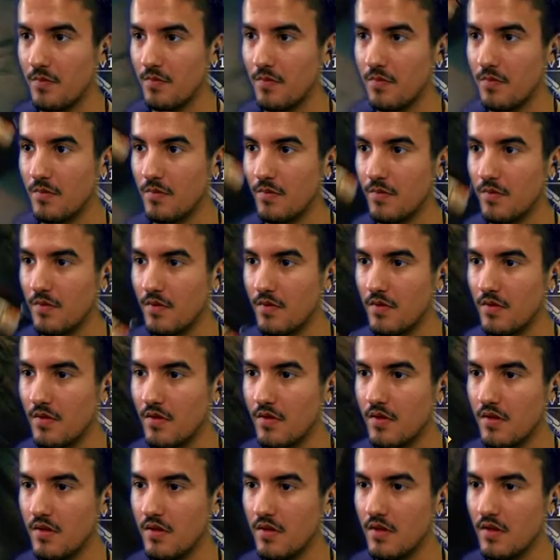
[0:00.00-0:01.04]

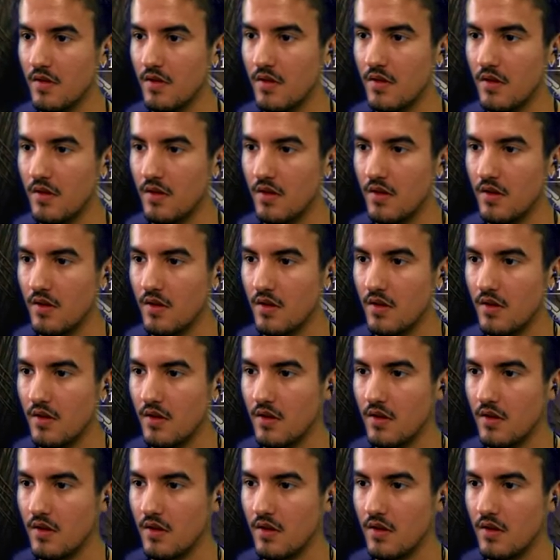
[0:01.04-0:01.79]
Nobody speaks.